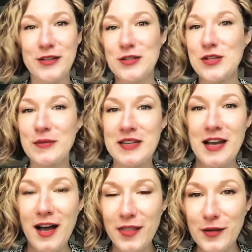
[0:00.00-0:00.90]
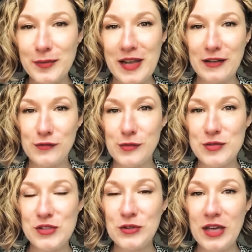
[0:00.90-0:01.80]
and so many other
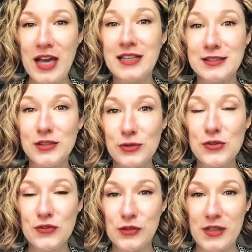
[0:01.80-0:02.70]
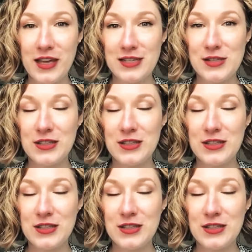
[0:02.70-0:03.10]
platforms you can use for that.